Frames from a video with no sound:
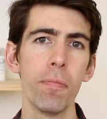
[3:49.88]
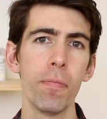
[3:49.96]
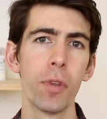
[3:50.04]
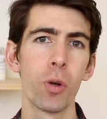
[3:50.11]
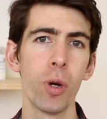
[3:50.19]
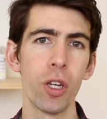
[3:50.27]

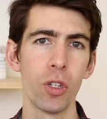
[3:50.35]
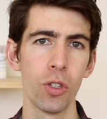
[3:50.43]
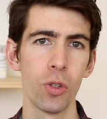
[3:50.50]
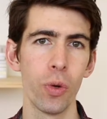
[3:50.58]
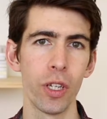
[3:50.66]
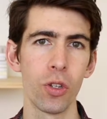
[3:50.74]
The
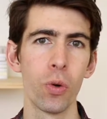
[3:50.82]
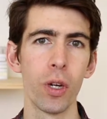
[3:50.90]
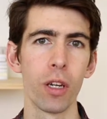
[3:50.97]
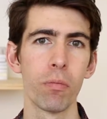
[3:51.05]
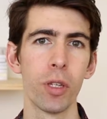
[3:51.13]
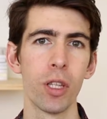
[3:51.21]
question's always
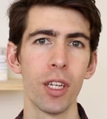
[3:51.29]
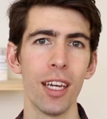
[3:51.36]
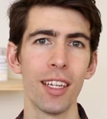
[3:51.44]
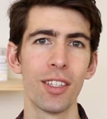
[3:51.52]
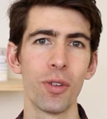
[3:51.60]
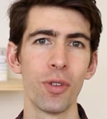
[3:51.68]
quick, but the
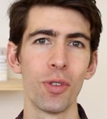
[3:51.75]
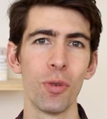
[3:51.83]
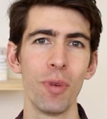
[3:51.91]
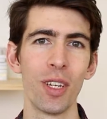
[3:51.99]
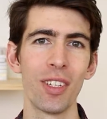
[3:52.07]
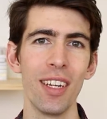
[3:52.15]
answer is
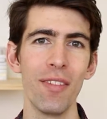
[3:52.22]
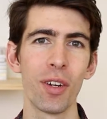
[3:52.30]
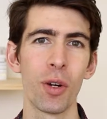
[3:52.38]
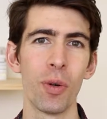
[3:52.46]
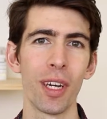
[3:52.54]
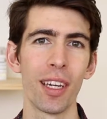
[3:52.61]
almost never
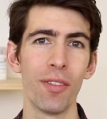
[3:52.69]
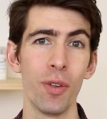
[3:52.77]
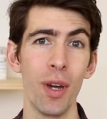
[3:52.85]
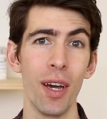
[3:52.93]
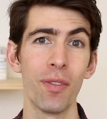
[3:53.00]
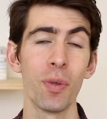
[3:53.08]
quick. If
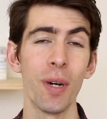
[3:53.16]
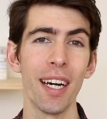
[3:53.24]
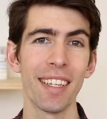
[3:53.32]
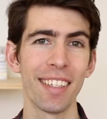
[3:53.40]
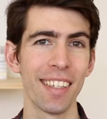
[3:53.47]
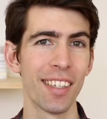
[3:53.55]
you have to
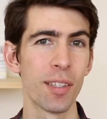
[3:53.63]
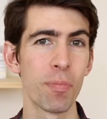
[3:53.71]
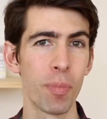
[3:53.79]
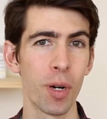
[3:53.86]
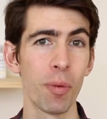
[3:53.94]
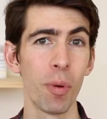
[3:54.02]
ask it, it's
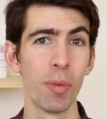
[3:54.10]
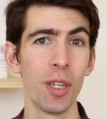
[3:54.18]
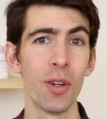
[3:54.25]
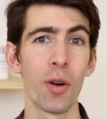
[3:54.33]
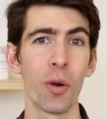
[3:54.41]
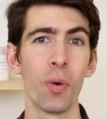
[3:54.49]

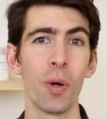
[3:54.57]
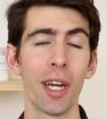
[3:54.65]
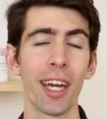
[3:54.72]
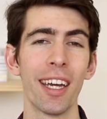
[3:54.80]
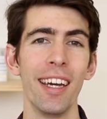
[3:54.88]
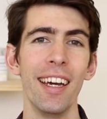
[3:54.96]
probably not
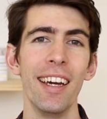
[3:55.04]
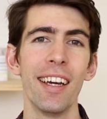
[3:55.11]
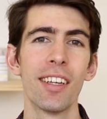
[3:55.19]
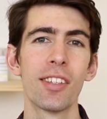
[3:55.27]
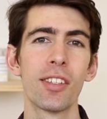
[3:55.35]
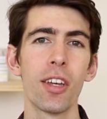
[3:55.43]
quick.
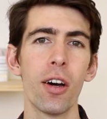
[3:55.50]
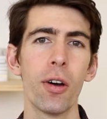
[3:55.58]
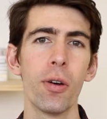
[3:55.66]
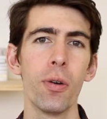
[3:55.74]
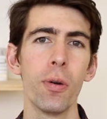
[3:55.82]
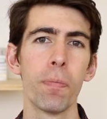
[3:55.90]

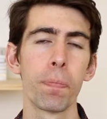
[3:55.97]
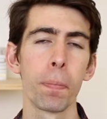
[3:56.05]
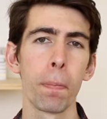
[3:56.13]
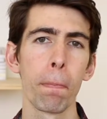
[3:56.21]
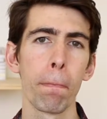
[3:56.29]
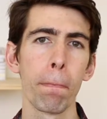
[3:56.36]
So
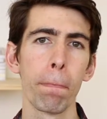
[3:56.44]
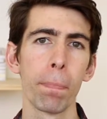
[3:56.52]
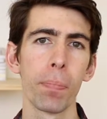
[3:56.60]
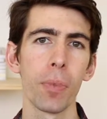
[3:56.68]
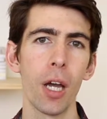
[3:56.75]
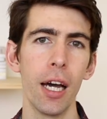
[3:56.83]

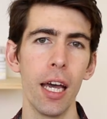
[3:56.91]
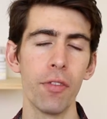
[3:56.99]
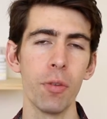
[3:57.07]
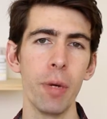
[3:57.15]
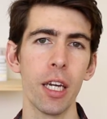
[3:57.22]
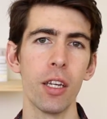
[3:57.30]
I have
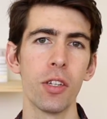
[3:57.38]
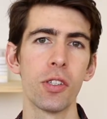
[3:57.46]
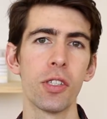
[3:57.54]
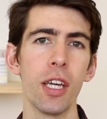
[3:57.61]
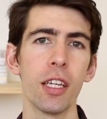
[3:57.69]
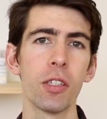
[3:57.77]
to make an
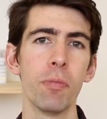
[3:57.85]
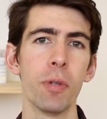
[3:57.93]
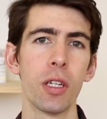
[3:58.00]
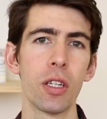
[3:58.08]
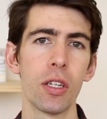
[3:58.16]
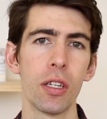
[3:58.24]

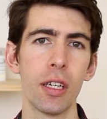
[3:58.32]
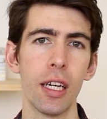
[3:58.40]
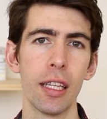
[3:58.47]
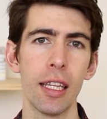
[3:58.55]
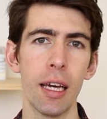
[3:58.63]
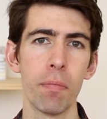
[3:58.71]
assessment
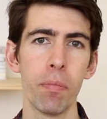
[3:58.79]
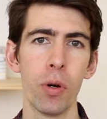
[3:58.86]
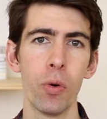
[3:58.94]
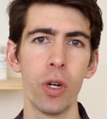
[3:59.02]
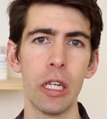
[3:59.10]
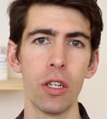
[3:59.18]
at that
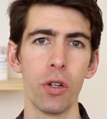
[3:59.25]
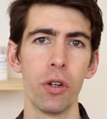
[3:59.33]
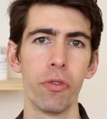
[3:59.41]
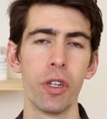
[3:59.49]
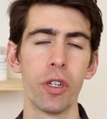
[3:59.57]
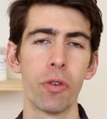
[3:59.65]
point
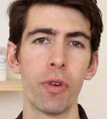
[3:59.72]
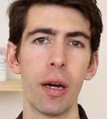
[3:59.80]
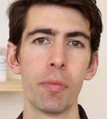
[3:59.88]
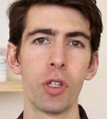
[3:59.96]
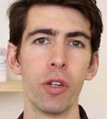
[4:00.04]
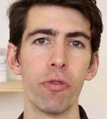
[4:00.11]
of
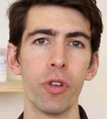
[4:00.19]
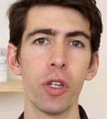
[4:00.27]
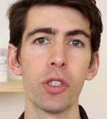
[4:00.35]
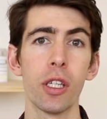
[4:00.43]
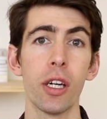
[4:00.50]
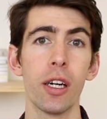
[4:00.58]
interruption.
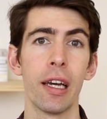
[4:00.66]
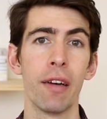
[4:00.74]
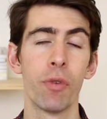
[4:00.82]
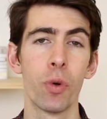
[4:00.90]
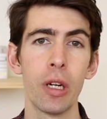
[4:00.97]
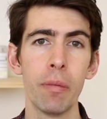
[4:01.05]
Firstly,
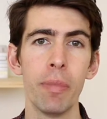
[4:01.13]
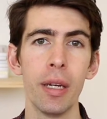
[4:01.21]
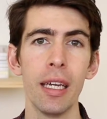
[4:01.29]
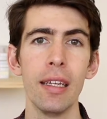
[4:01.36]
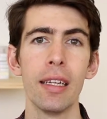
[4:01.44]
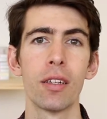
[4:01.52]
have already
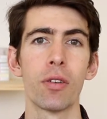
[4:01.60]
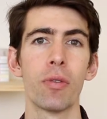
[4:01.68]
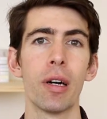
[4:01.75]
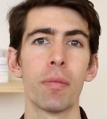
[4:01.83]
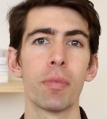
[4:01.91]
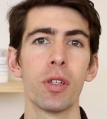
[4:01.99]
been
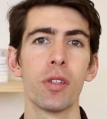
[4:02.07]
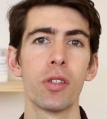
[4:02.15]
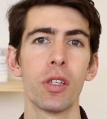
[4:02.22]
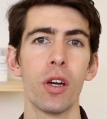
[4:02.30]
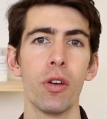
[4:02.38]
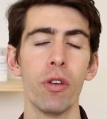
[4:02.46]
interrupted.
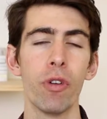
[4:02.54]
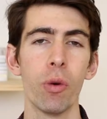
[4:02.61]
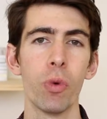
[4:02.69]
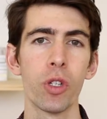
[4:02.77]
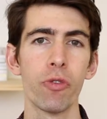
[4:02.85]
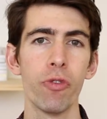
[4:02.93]
So if I
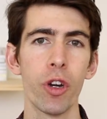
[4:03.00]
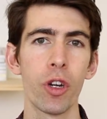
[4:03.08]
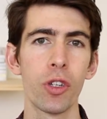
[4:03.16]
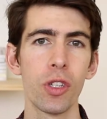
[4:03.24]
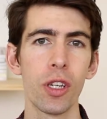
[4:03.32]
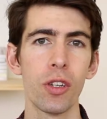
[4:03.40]
was
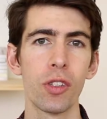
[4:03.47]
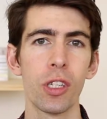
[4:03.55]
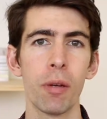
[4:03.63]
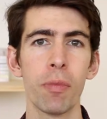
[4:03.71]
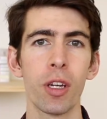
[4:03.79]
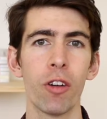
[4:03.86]
focusing on
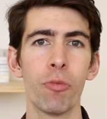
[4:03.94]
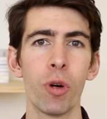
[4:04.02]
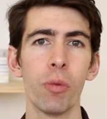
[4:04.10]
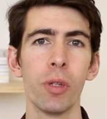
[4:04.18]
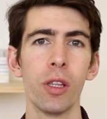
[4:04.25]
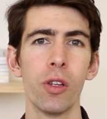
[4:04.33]
something, I've
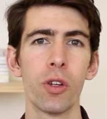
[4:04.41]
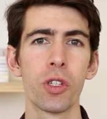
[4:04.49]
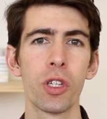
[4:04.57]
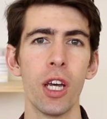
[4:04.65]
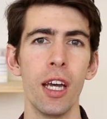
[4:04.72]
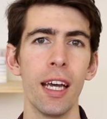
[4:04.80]
probably
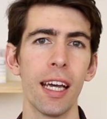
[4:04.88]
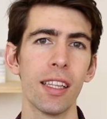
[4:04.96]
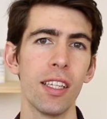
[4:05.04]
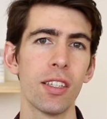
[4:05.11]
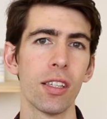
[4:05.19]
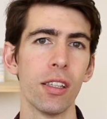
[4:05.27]
lost at
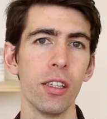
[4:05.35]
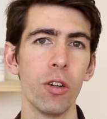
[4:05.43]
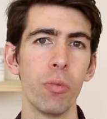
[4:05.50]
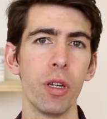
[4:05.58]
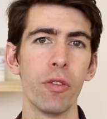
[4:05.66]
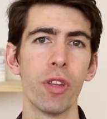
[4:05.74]
least a
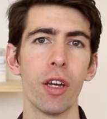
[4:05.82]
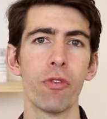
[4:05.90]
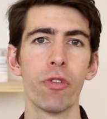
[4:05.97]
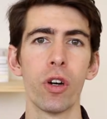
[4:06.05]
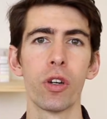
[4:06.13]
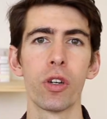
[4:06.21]
little bit of
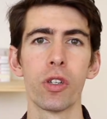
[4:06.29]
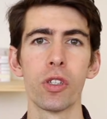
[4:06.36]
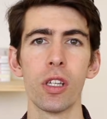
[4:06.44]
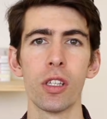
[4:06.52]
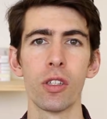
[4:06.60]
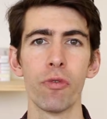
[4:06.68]
that
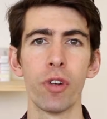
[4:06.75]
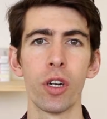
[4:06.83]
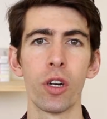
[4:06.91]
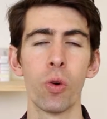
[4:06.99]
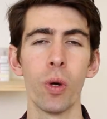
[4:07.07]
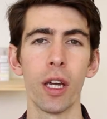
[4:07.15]
focus, unless I'm
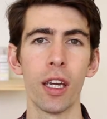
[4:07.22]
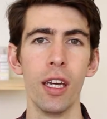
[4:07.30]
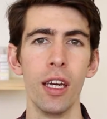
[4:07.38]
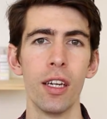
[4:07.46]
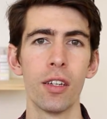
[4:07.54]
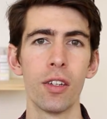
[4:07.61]
very quick
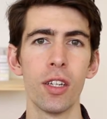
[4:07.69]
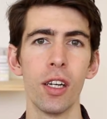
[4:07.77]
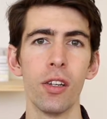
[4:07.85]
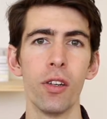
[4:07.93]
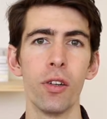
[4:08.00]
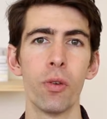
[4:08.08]
to
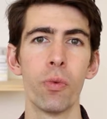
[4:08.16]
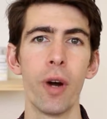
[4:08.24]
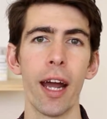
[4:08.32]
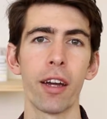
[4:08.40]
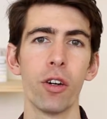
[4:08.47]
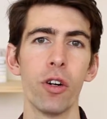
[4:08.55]
tell you to
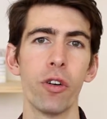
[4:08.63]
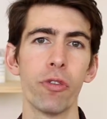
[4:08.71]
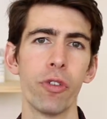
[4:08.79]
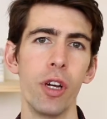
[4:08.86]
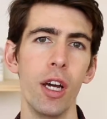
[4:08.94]
rack off.